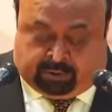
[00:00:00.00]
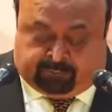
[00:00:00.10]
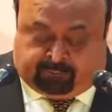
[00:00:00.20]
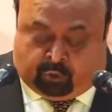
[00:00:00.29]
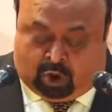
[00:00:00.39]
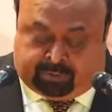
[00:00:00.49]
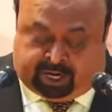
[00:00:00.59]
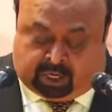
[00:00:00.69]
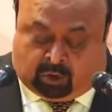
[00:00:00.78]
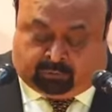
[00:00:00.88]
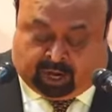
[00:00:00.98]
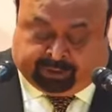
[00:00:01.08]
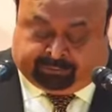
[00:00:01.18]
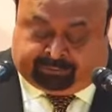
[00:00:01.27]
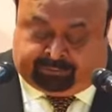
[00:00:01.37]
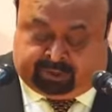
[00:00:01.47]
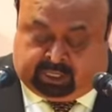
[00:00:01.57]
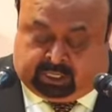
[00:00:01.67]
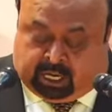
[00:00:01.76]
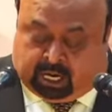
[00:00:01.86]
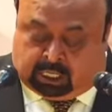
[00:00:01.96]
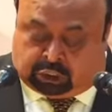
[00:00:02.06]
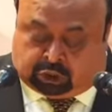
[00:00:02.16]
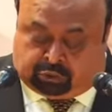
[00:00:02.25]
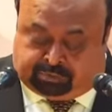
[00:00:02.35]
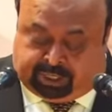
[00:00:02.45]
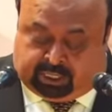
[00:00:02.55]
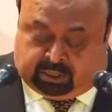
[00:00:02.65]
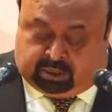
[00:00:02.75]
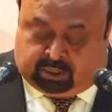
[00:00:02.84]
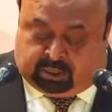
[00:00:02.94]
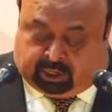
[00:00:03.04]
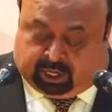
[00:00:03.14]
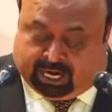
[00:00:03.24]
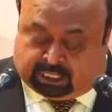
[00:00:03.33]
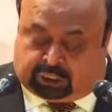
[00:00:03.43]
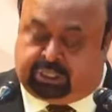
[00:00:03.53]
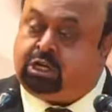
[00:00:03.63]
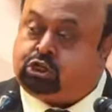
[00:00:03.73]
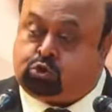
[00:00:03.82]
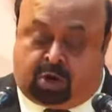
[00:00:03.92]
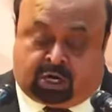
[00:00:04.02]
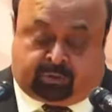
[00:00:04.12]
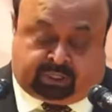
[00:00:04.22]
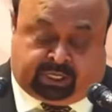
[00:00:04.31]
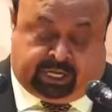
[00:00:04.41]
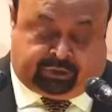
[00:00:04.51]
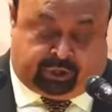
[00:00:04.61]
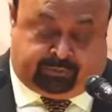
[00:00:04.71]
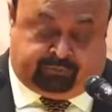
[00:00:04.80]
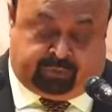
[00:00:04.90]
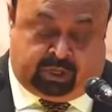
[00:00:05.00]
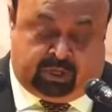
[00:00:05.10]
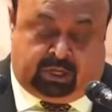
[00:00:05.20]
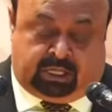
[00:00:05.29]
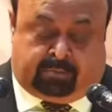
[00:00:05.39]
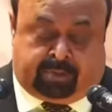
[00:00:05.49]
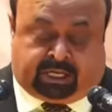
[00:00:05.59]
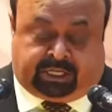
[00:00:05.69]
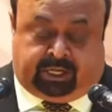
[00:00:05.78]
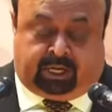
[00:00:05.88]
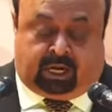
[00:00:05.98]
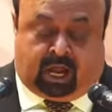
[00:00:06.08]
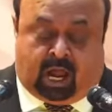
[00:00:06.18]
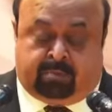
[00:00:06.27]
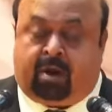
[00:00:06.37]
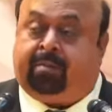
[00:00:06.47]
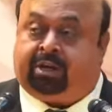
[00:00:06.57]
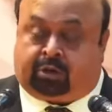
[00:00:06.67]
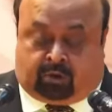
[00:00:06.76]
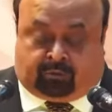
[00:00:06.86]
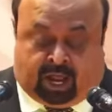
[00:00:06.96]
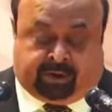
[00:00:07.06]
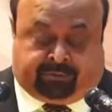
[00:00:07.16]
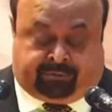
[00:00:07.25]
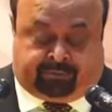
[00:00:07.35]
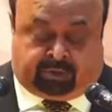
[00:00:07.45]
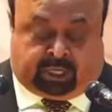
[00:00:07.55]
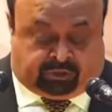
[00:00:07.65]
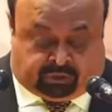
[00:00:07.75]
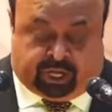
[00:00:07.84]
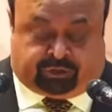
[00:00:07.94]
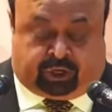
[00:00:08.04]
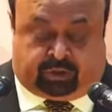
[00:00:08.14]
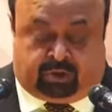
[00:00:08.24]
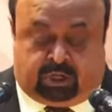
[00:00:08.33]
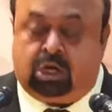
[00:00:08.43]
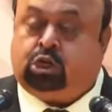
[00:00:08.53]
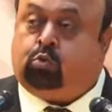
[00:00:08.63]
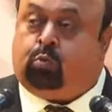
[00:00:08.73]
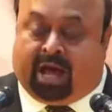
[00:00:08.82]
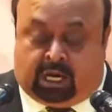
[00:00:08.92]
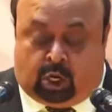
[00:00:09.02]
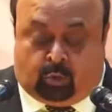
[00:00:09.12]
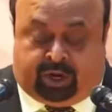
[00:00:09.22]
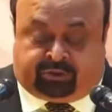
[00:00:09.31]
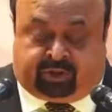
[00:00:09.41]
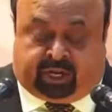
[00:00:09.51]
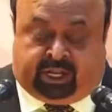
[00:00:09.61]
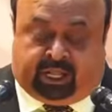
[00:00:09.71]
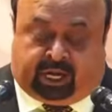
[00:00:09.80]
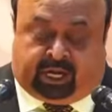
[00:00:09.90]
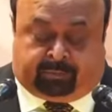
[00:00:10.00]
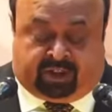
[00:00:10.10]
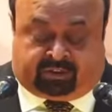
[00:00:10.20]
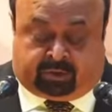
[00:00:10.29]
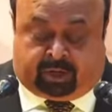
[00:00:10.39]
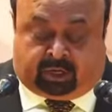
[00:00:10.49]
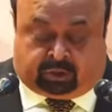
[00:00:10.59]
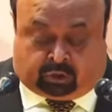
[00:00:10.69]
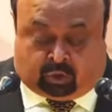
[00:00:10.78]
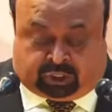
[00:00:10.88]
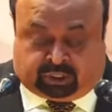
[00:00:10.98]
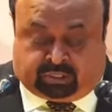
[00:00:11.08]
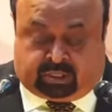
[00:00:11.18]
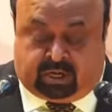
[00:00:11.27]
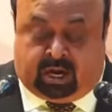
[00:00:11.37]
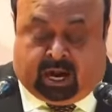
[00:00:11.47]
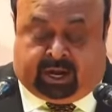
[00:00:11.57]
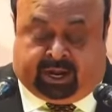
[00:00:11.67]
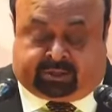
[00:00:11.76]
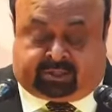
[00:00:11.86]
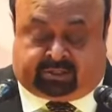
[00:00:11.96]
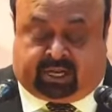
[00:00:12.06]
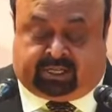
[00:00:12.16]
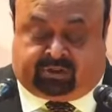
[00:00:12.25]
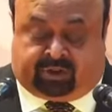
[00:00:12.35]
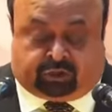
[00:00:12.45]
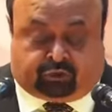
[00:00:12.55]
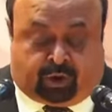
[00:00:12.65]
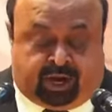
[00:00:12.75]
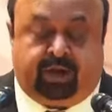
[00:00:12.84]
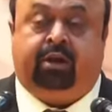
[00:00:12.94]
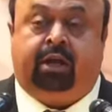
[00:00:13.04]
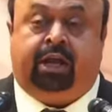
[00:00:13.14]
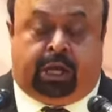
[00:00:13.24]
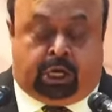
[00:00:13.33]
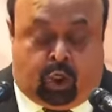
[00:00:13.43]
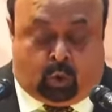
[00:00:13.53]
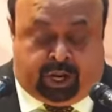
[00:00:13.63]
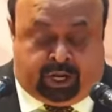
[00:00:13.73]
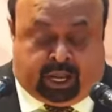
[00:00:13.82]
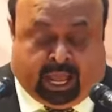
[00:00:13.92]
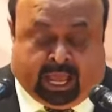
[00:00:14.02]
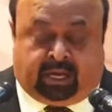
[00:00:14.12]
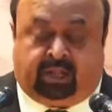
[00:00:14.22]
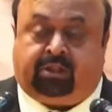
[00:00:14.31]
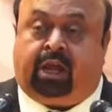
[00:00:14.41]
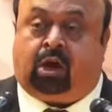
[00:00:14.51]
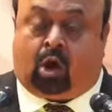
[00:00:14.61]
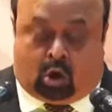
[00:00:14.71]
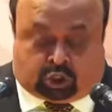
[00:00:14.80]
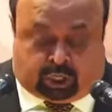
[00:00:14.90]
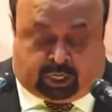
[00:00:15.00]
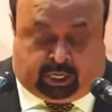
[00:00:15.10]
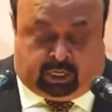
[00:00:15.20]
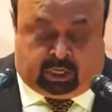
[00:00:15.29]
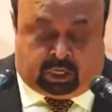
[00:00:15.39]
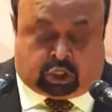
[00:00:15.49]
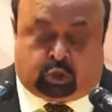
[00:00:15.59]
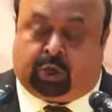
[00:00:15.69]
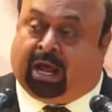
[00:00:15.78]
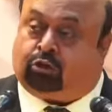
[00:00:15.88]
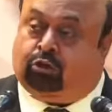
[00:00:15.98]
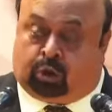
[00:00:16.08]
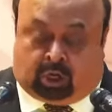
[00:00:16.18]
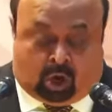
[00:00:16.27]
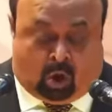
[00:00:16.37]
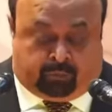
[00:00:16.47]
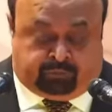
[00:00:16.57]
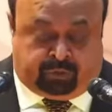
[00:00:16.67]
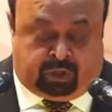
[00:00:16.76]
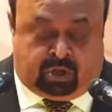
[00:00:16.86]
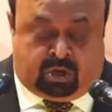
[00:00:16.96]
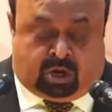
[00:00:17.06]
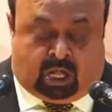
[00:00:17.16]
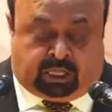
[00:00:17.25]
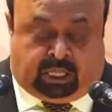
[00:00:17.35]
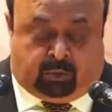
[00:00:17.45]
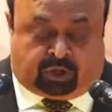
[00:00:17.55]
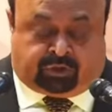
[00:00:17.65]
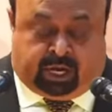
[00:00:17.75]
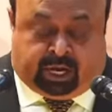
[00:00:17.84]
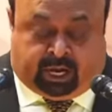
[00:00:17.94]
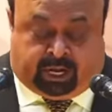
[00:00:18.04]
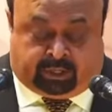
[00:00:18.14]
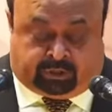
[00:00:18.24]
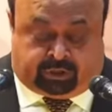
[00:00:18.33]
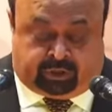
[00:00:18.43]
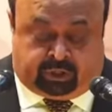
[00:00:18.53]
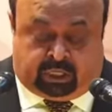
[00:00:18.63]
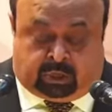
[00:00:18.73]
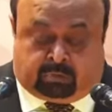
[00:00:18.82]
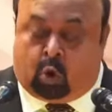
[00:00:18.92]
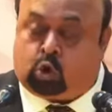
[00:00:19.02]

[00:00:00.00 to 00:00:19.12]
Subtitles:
enfoldment of life, he urged to be rational to work with nature, the material alma mater of life, that is nature, to value its irreplaceable resources and exercise restraint in doing anything contrary to natural law. Gandhi was dead against the